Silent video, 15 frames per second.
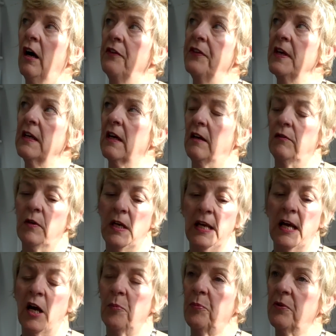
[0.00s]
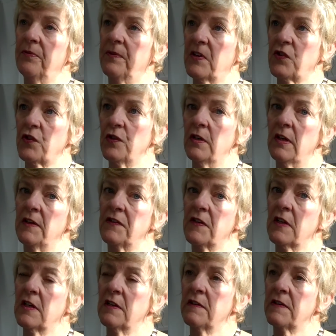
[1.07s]
I think really how professional
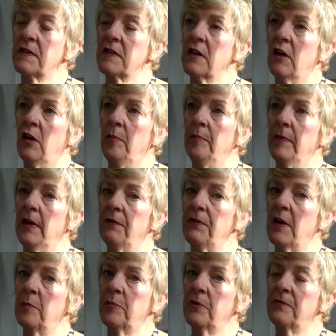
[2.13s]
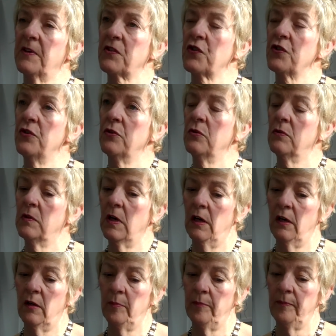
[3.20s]
it is, um, if they're professional
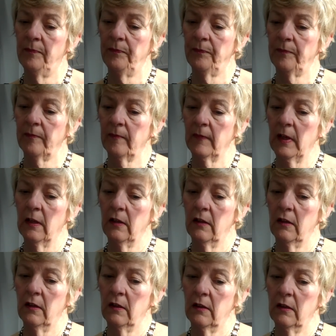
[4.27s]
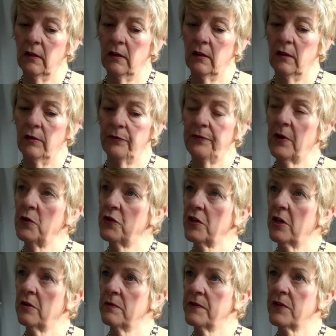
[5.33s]
um,
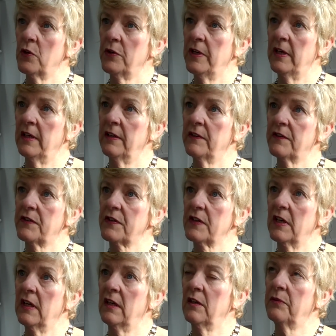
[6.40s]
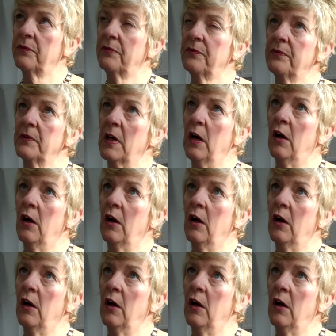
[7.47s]
photos on it, if